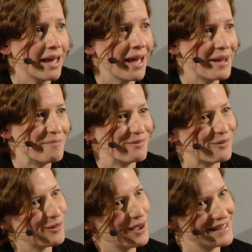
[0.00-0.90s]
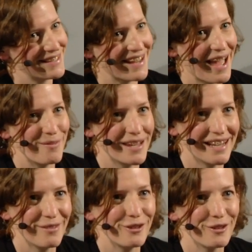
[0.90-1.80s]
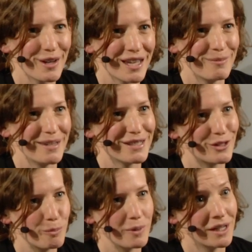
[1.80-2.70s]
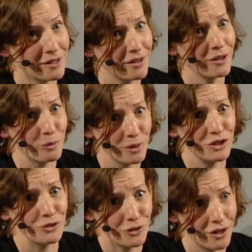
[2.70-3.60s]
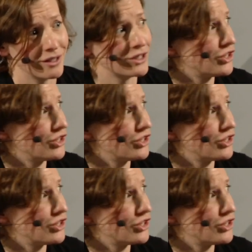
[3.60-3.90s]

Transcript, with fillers: Um, which, I mean, if you were going to be a superhero, would you not